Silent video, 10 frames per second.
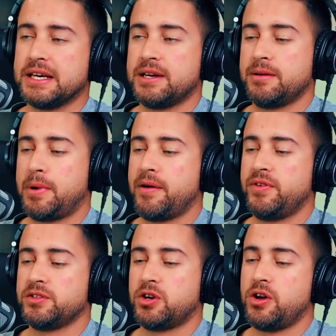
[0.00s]
a pop
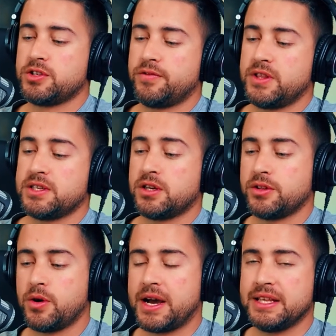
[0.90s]
filter also for this,
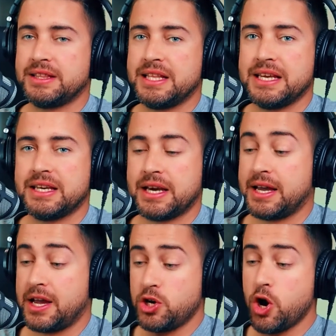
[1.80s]
although I think
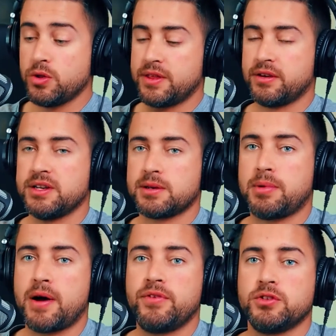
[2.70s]
I know that there is a
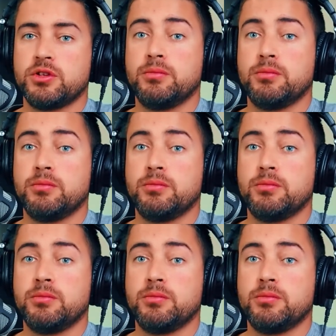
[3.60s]
pop filter